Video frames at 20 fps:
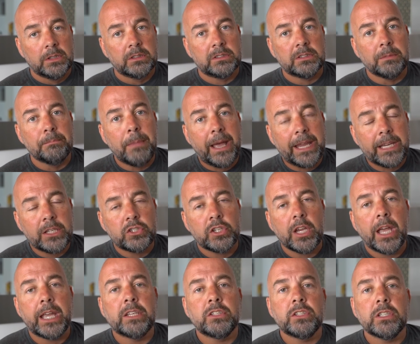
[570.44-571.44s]
to make
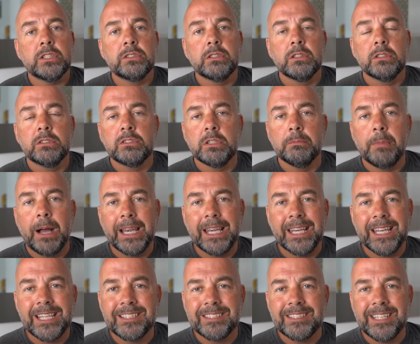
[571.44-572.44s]
changes to my
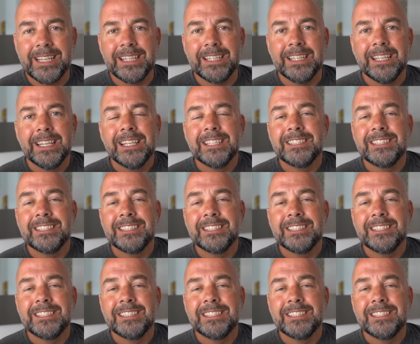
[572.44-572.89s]
listing